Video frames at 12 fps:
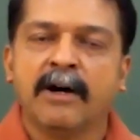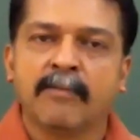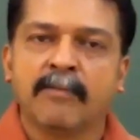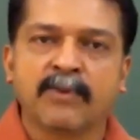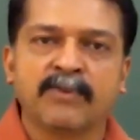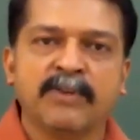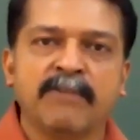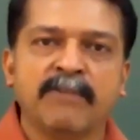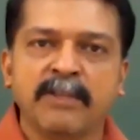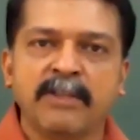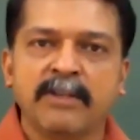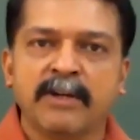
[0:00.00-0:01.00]
proceed
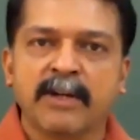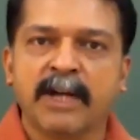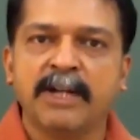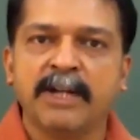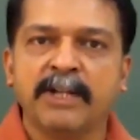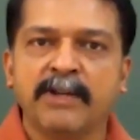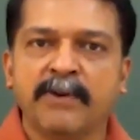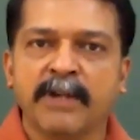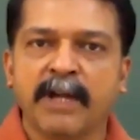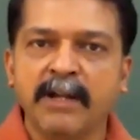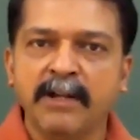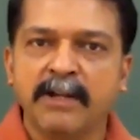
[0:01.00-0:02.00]
with continuity
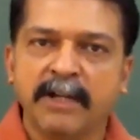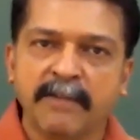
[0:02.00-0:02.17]
and